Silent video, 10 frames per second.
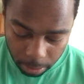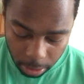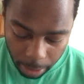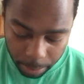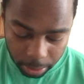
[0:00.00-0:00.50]

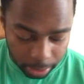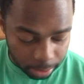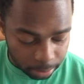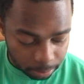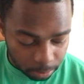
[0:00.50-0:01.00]

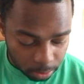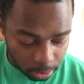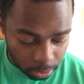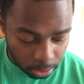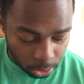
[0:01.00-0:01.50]
Hummerling,
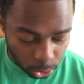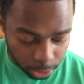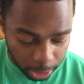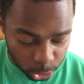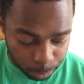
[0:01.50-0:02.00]

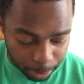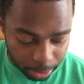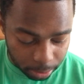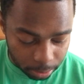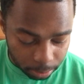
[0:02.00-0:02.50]
Jack
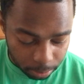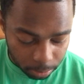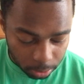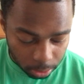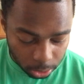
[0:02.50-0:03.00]
Spittle,
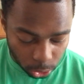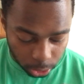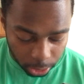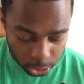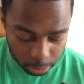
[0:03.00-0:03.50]

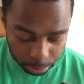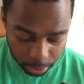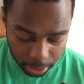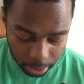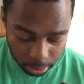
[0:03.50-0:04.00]
Jason
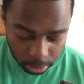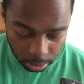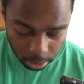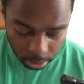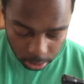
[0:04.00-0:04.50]
Brown,
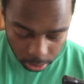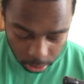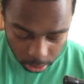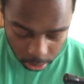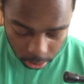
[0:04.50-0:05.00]

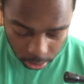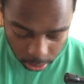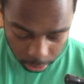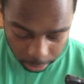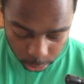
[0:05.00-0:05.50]

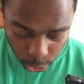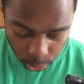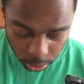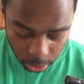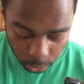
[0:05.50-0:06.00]
Tara
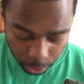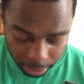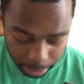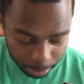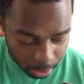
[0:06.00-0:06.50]
Strong,
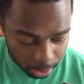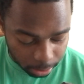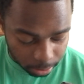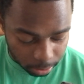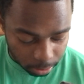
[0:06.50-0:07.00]
Randy
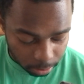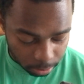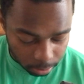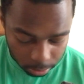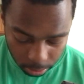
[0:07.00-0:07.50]
Moss,
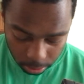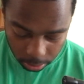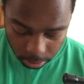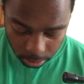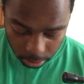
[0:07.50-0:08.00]

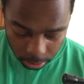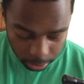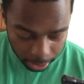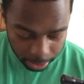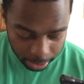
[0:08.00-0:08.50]

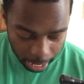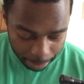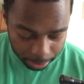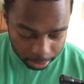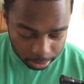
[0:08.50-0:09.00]
Katie
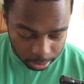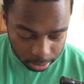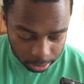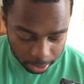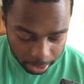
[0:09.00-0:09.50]
Hopkins,
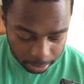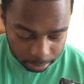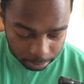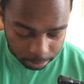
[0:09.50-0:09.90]
Kate